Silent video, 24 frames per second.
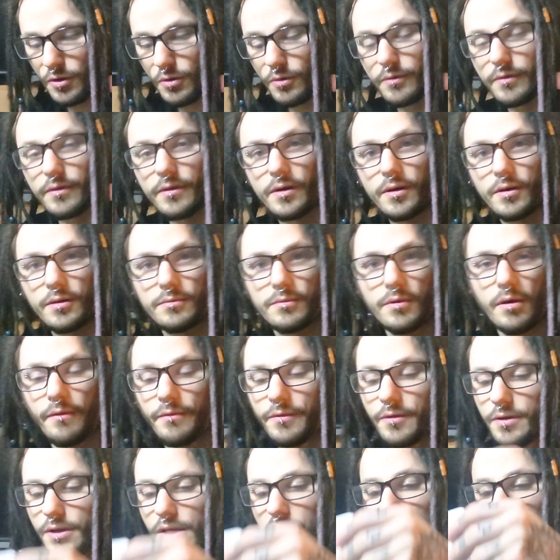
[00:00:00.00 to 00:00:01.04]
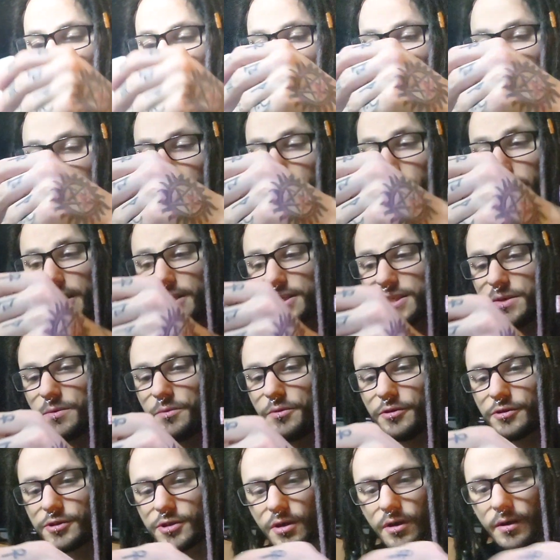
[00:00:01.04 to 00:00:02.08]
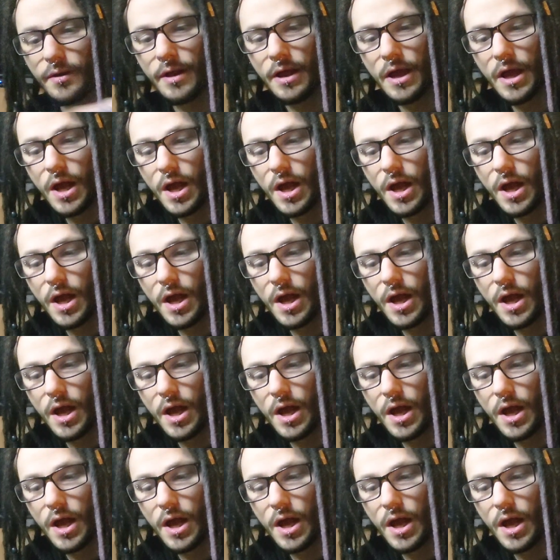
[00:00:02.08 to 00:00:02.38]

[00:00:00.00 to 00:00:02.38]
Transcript: view of the of the camera, so I can't see what you saw.